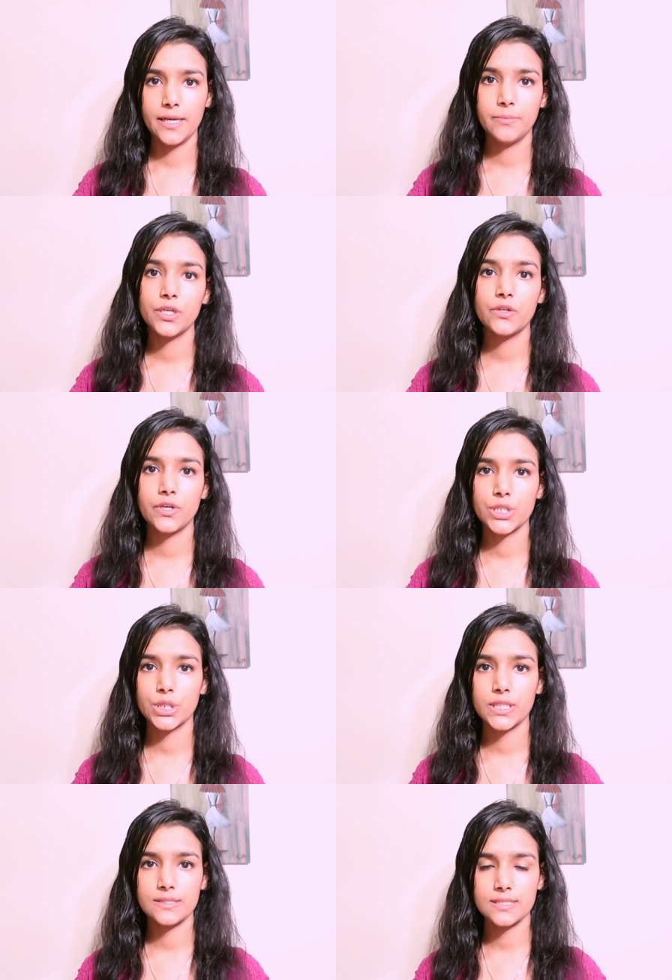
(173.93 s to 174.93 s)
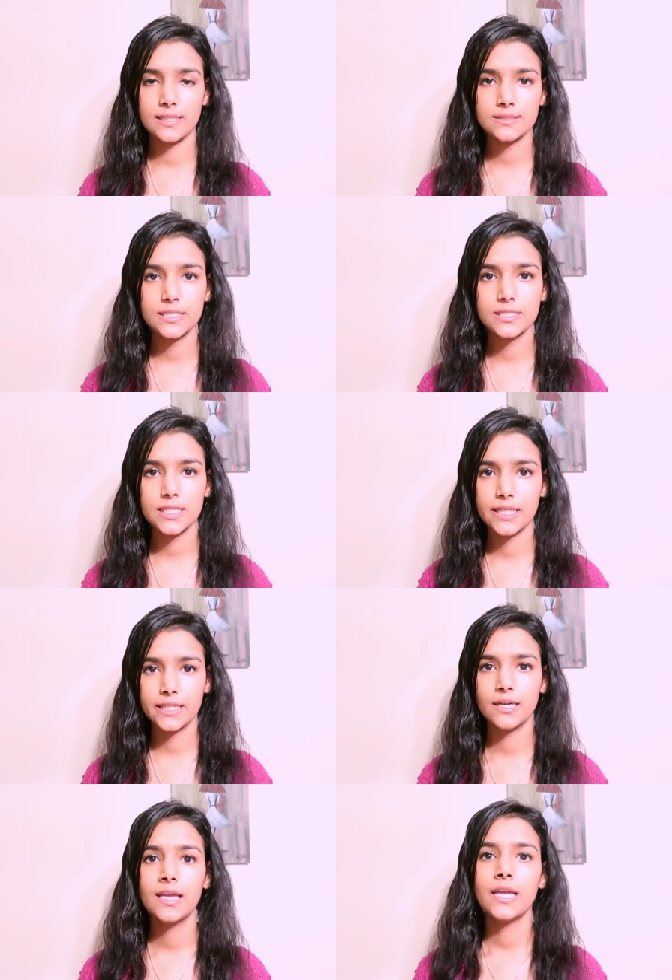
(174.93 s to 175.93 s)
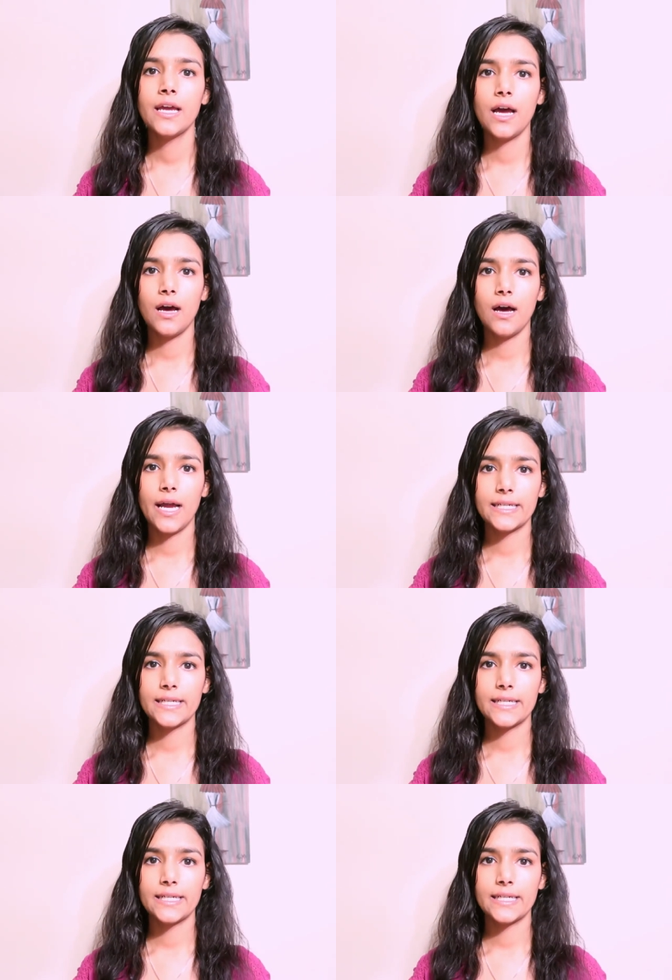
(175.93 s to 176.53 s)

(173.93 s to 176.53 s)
an immigration consultant in uh,